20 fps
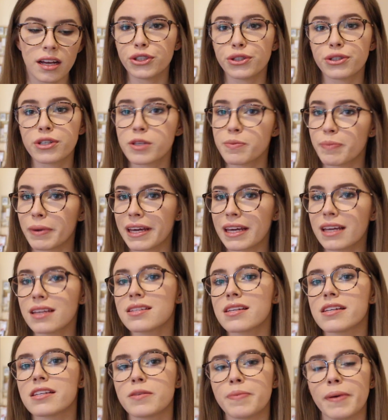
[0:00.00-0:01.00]
Your
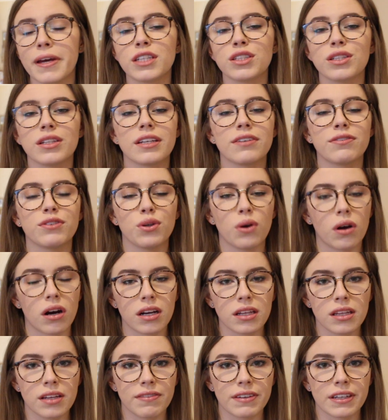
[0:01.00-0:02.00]
space, especially if you
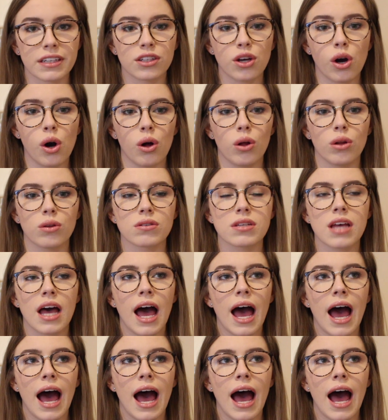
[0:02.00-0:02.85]
are living in halls,